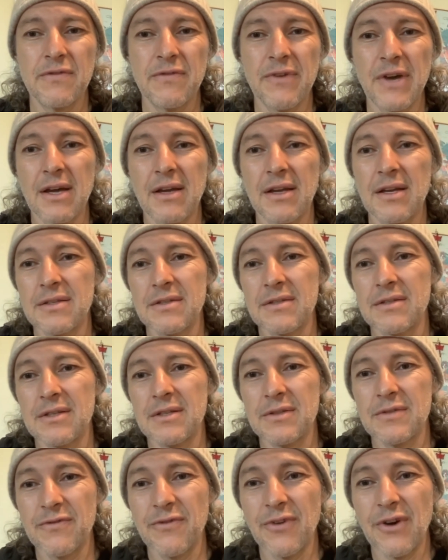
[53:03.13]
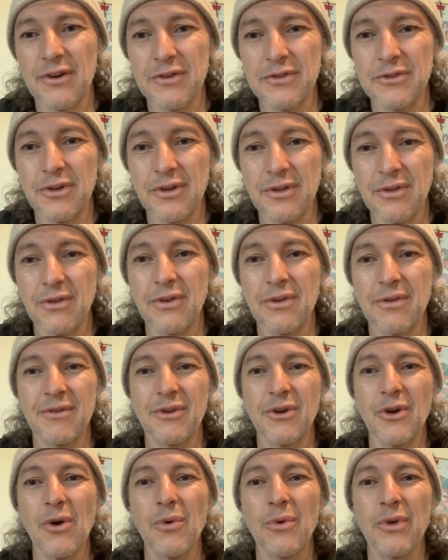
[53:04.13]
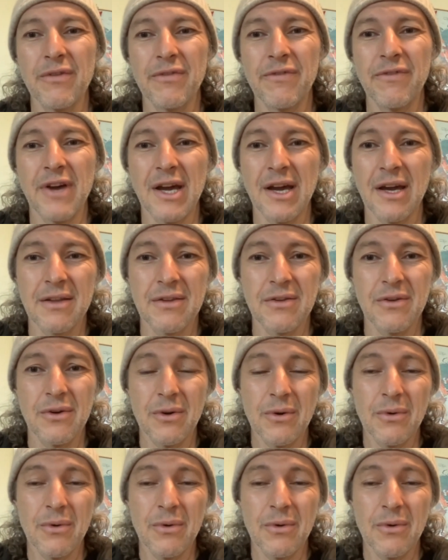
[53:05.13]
far as you can go with a fact.